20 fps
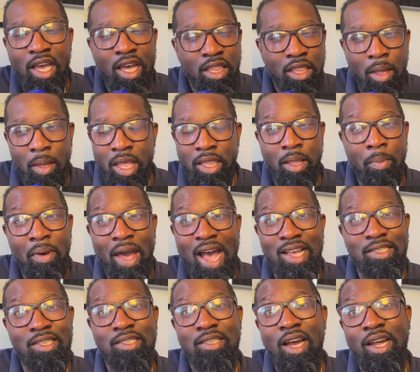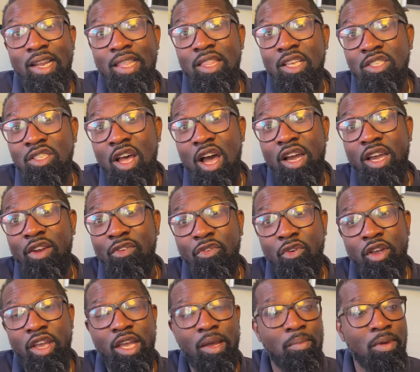and the pass is not in the socket for
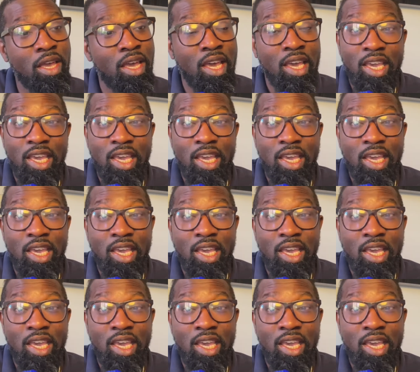him,